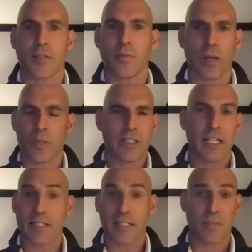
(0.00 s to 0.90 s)
and we
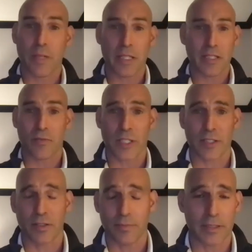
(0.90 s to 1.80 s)
take these bits of
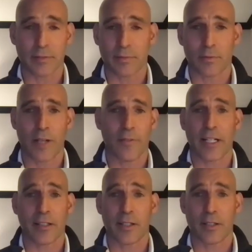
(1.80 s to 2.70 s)
wisdom, and quite
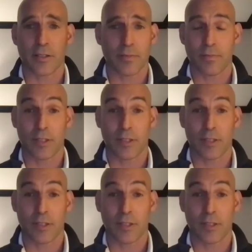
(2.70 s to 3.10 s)
frankly, there's